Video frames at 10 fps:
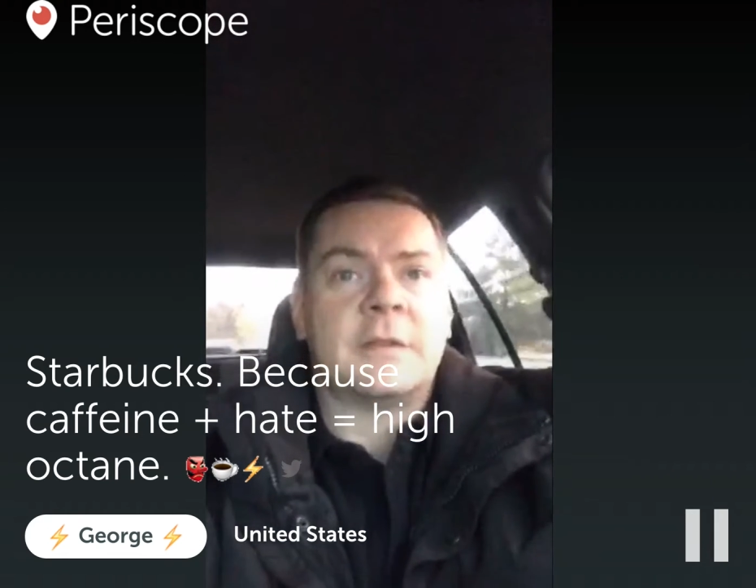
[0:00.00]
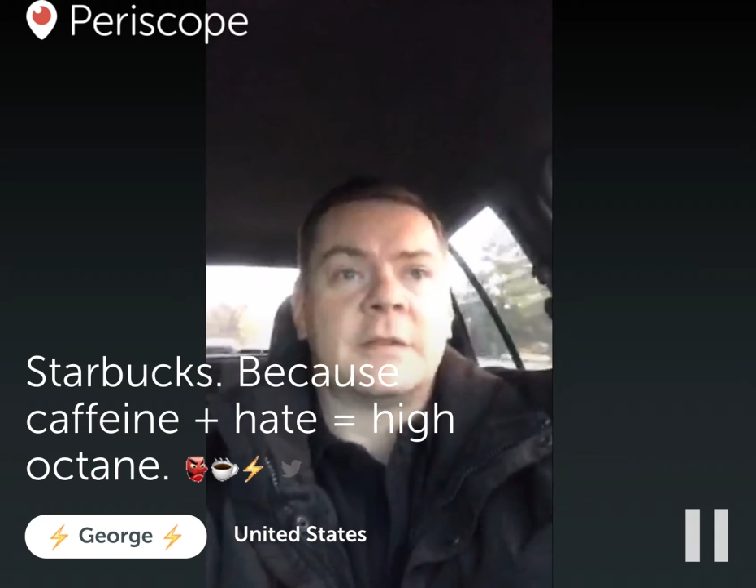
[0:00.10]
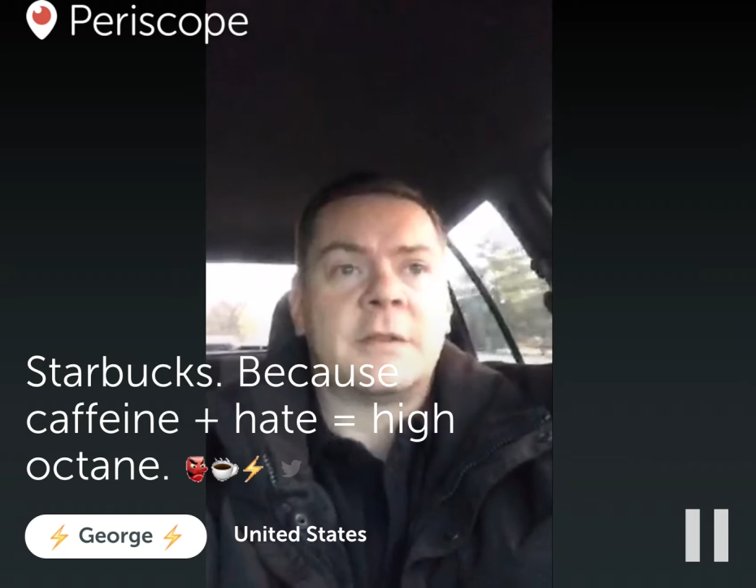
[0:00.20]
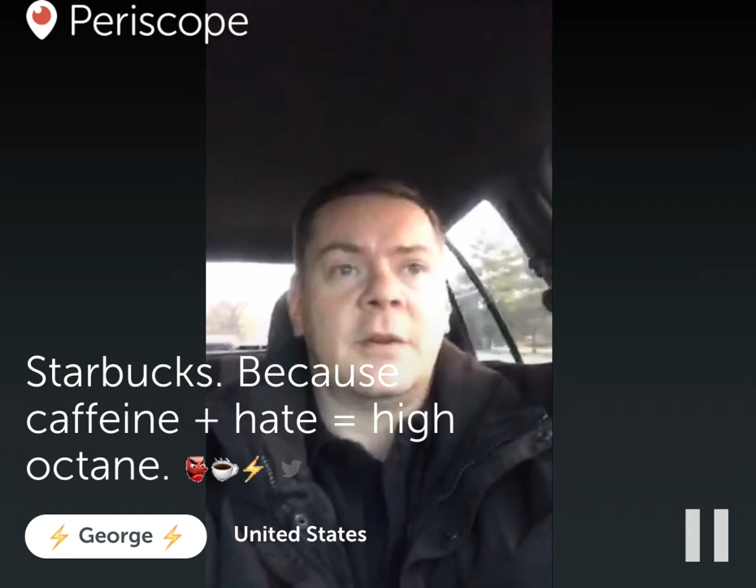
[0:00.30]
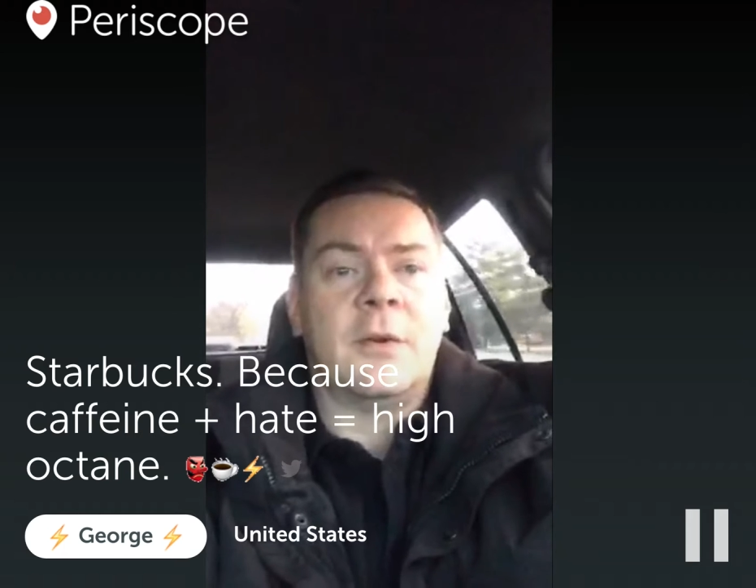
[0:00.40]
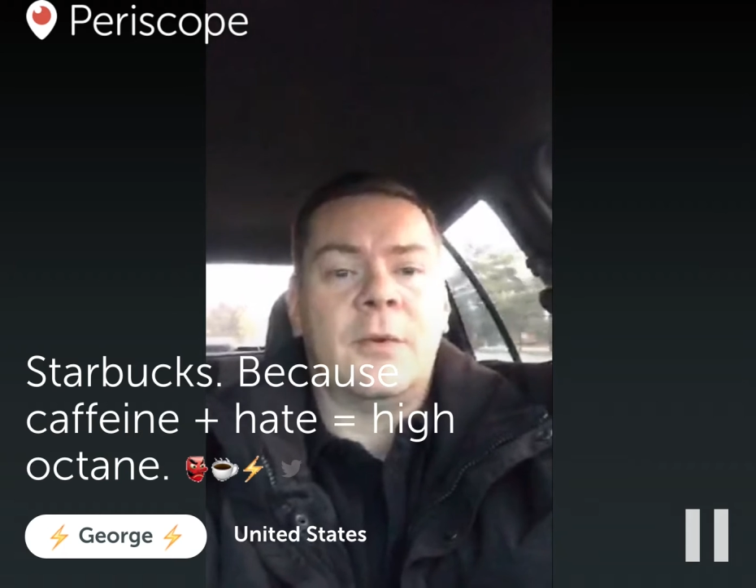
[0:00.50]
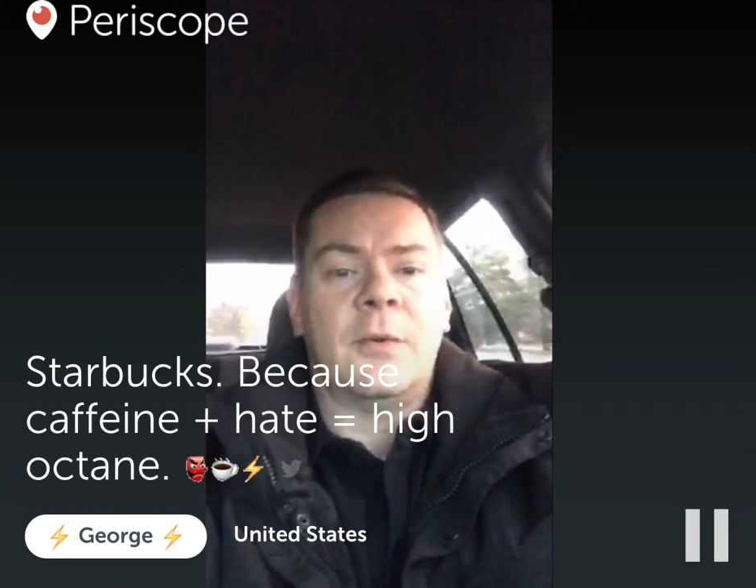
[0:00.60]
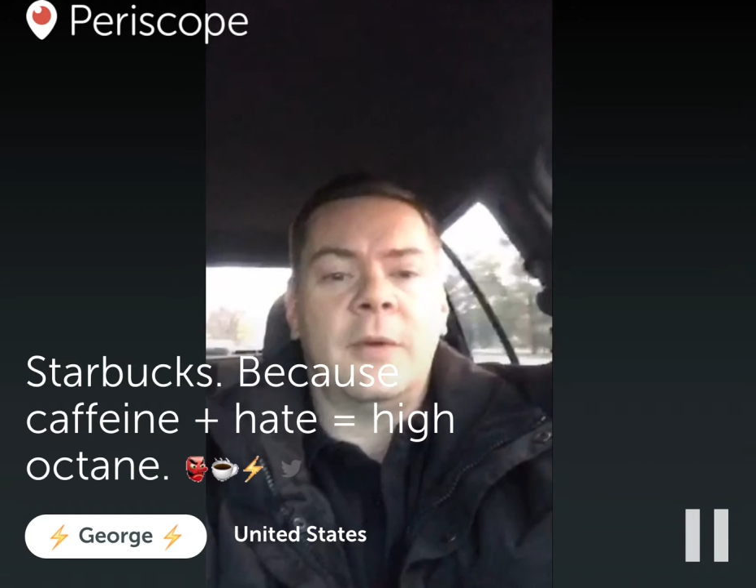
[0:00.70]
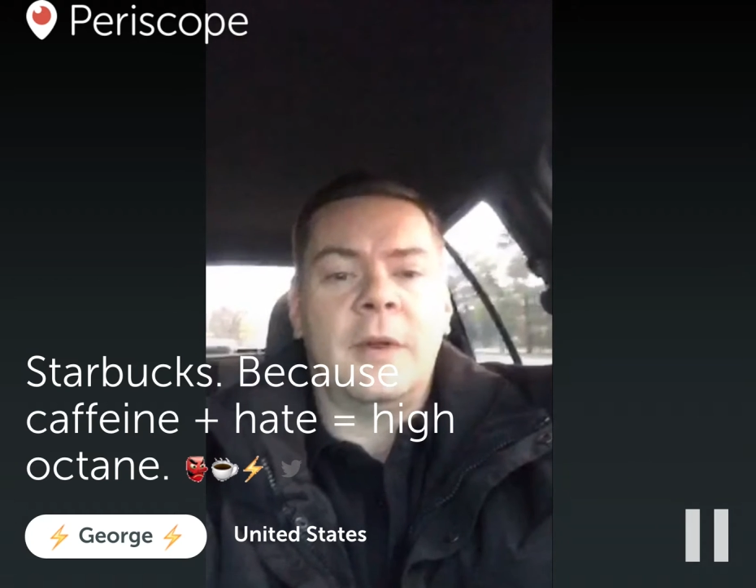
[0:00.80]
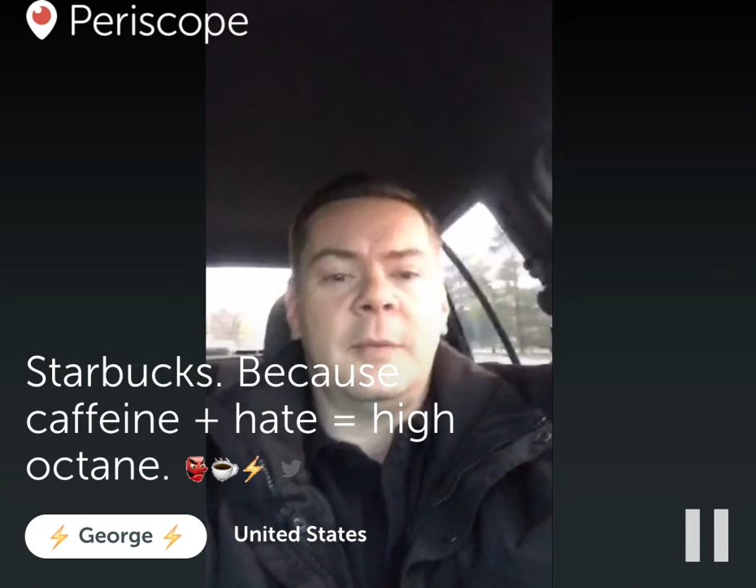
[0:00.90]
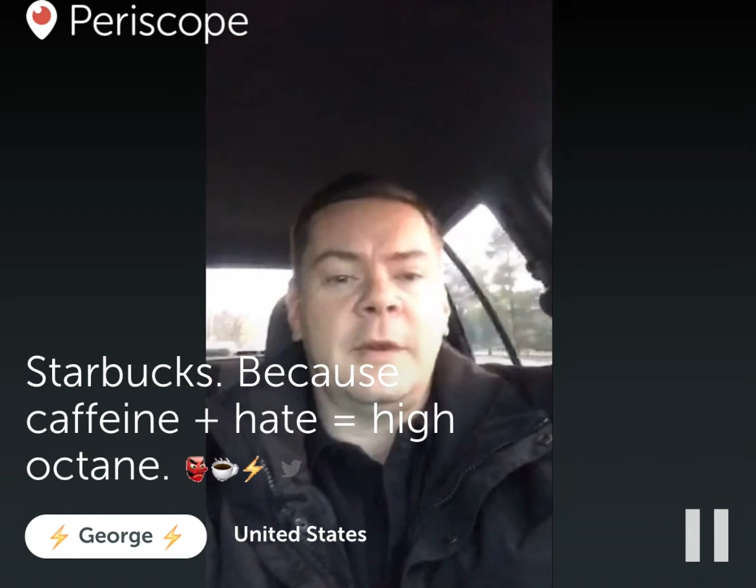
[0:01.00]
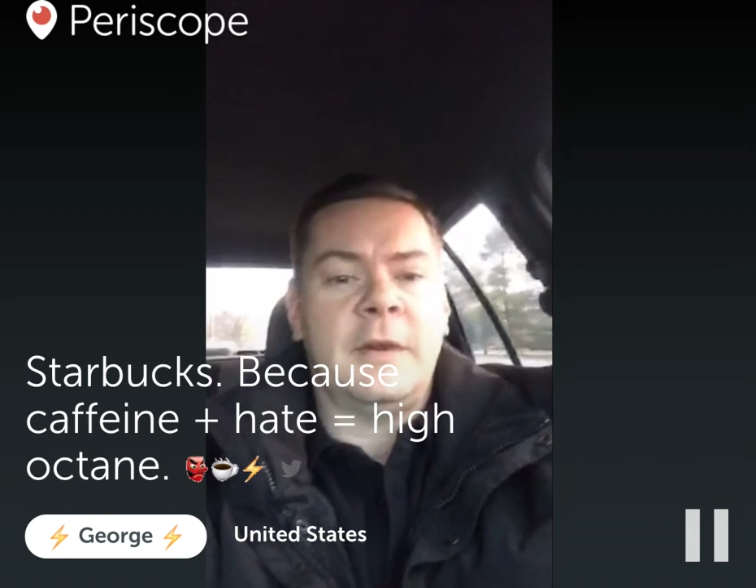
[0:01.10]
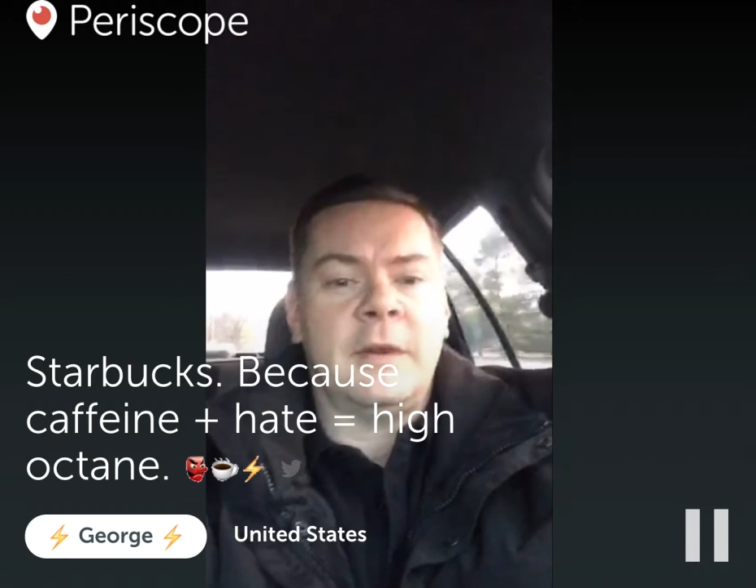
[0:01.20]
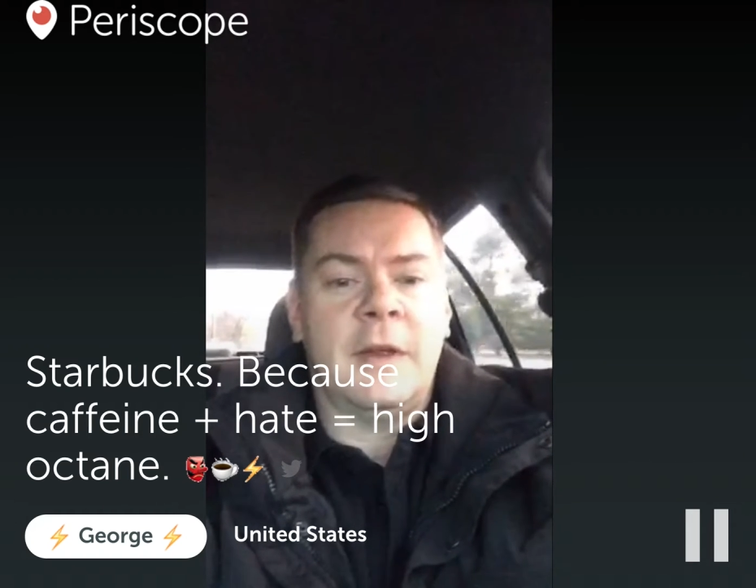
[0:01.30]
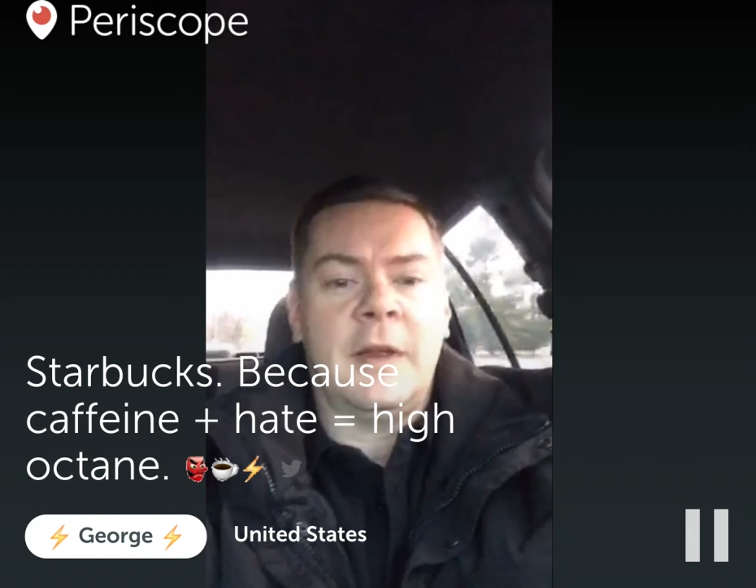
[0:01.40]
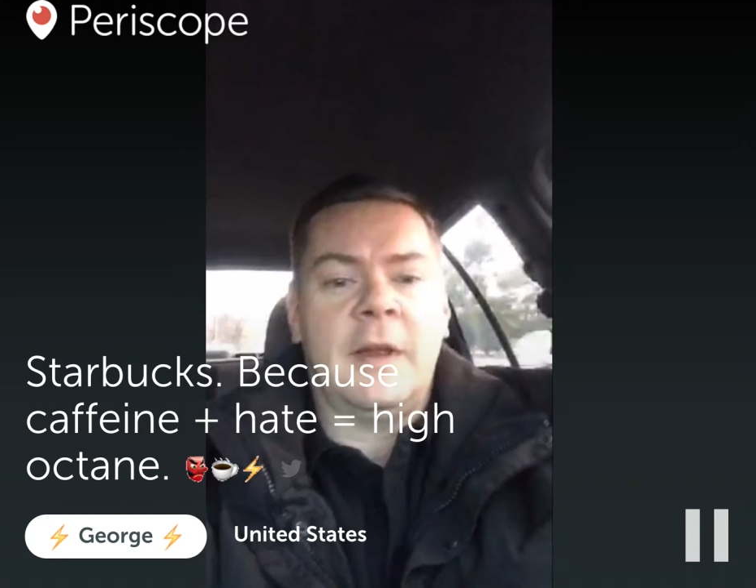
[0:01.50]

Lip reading: So, I mean,